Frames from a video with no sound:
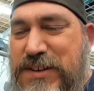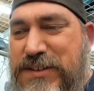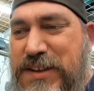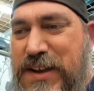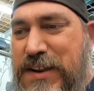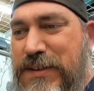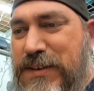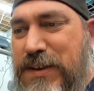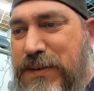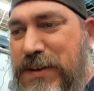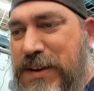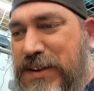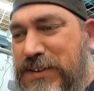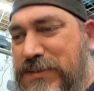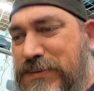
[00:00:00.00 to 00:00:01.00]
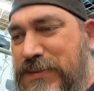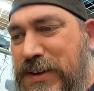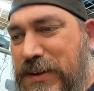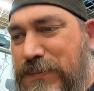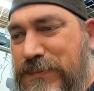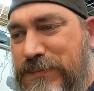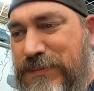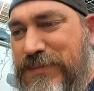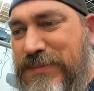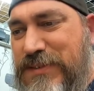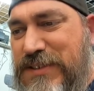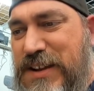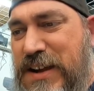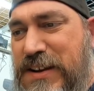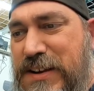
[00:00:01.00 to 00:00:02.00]
I just gotta, you know, get it, you know,
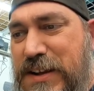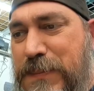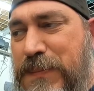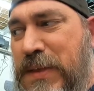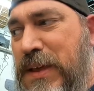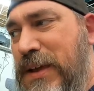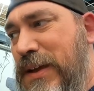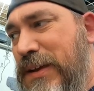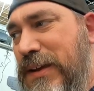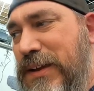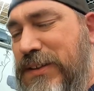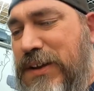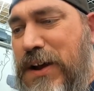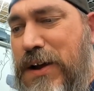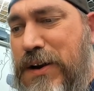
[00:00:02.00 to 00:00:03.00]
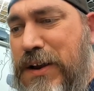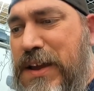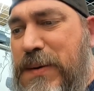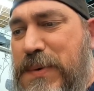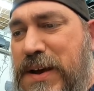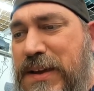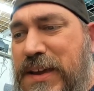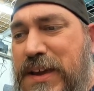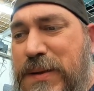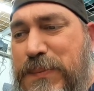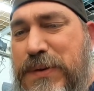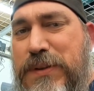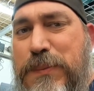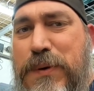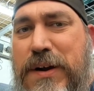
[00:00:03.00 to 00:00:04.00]
tightened up, get the cotter key back in,
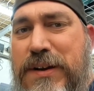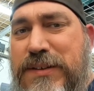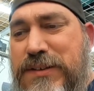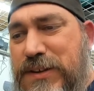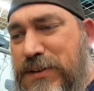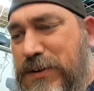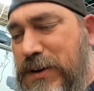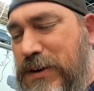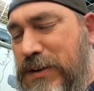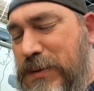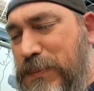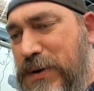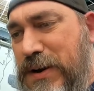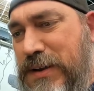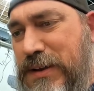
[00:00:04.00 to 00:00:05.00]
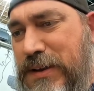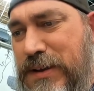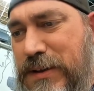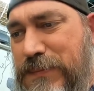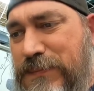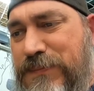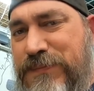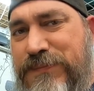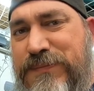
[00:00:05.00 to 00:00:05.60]
put the brake cylinder or the brake, uh,